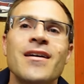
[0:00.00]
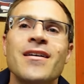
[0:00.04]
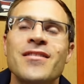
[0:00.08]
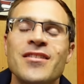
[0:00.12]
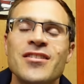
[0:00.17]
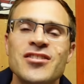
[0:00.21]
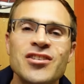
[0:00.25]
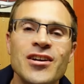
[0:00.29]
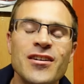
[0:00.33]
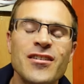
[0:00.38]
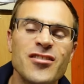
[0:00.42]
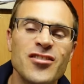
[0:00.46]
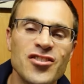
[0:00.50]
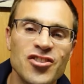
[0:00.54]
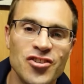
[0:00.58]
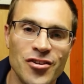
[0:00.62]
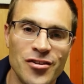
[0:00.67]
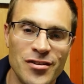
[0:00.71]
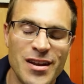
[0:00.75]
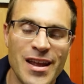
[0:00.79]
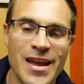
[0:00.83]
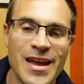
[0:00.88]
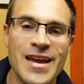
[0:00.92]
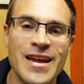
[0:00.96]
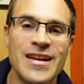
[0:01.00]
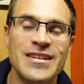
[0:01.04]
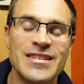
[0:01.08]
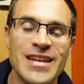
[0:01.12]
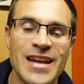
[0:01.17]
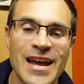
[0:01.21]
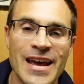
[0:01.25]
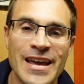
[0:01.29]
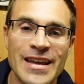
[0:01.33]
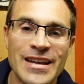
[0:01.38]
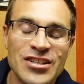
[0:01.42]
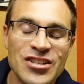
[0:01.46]
The tungsten is
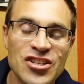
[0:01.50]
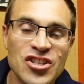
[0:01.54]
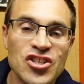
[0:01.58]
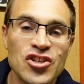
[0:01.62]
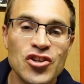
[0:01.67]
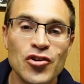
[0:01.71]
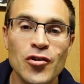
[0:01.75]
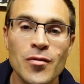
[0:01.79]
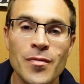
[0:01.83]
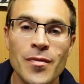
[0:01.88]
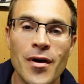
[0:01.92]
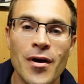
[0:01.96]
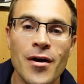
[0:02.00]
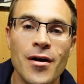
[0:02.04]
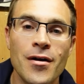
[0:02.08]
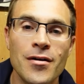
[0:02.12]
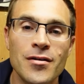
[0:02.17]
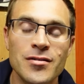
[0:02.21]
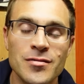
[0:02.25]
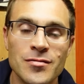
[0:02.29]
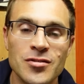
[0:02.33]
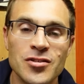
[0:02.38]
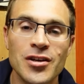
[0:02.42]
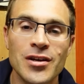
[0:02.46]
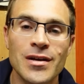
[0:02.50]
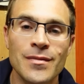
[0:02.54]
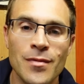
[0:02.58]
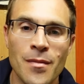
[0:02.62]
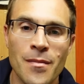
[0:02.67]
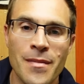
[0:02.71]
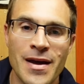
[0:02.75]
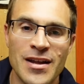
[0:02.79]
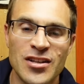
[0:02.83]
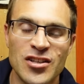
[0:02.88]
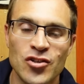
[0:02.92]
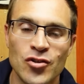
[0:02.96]
a super hard type of
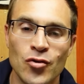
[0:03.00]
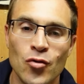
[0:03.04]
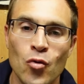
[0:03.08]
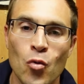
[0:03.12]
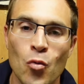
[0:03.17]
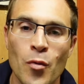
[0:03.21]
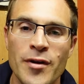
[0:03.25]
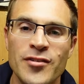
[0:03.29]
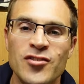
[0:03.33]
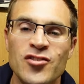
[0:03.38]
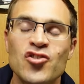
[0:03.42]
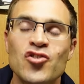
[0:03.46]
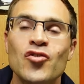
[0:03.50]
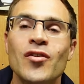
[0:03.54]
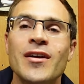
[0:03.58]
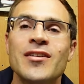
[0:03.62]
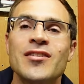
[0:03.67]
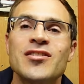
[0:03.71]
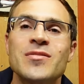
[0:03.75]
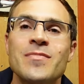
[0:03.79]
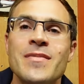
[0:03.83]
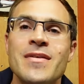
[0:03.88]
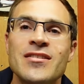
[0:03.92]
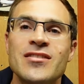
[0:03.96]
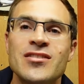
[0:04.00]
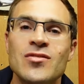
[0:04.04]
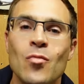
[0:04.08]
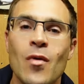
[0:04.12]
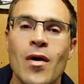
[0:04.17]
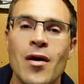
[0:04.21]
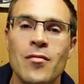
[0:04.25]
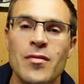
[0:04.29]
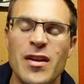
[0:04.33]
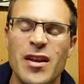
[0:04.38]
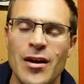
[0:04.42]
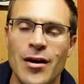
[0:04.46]
metal which transmits the
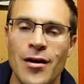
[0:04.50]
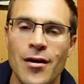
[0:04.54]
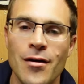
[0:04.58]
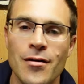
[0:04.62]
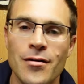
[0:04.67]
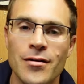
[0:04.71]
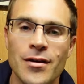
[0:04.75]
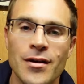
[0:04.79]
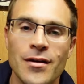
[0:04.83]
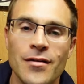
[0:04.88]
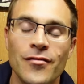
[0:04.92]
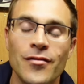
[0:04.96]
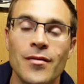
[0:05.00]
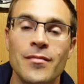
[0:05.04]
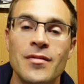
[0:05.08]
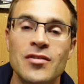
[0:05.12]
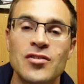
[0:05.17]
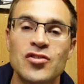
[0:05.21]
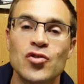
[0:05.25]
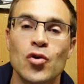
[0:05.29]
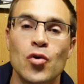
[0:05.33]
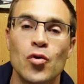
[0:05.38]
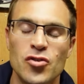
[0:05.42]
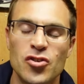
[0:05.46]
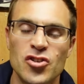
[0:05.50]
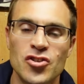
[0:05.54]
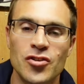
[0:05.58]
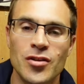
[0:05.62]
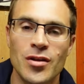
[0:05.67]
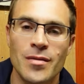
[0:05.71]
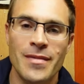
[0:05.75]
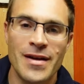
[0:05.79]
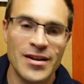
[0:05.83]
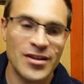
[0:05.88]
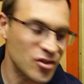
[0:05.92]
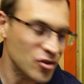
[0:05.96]
welding arc from your torch to
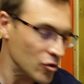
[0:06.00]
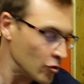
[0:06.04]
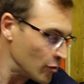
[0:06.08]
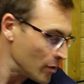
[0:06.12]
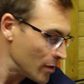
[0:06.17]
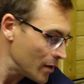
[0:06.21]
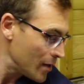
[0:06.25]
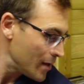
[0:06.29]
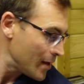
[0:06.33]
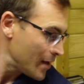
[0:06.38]
your metal,